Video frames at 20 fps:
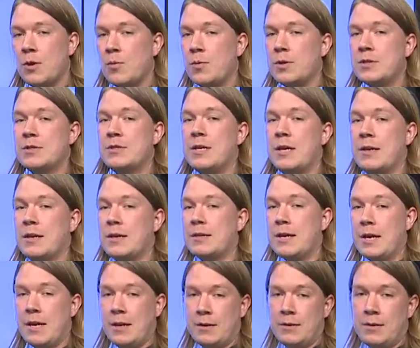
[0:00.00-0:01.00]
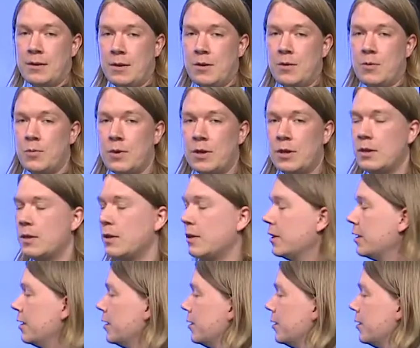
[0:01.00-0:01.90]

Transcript: which then again will